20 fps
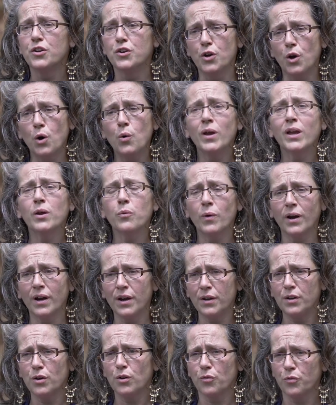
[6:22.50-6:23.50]
knowing
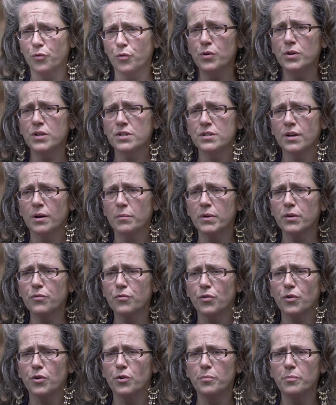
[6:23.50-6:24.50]
where your food is coming
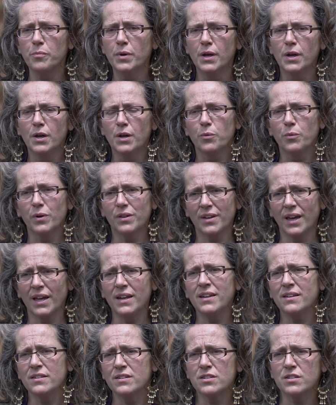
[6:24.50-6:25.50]
from. With
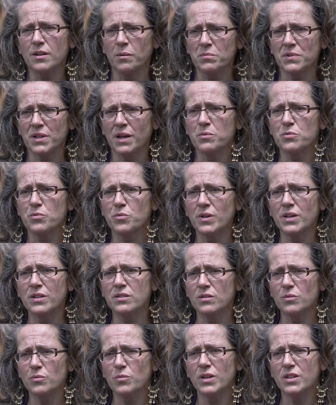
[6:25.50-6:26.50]
Kenyans, sometimes we,
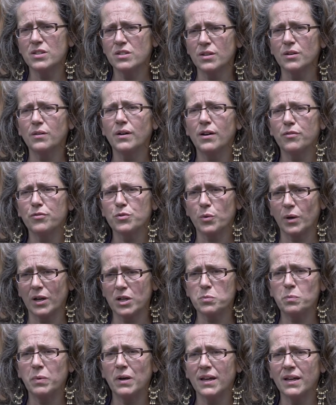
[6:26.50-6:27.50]
we still have to
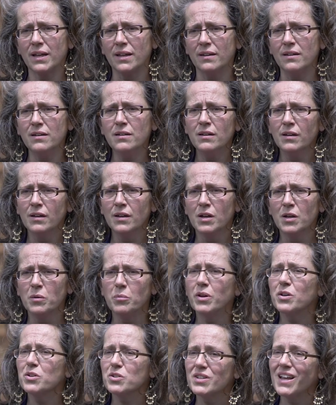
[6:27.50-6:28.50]
explain
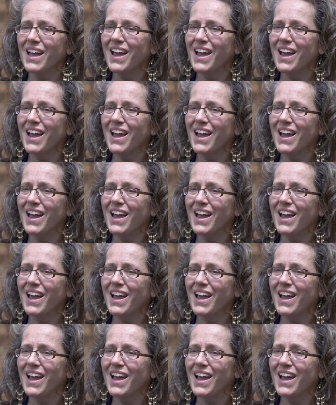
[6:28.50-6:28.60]
because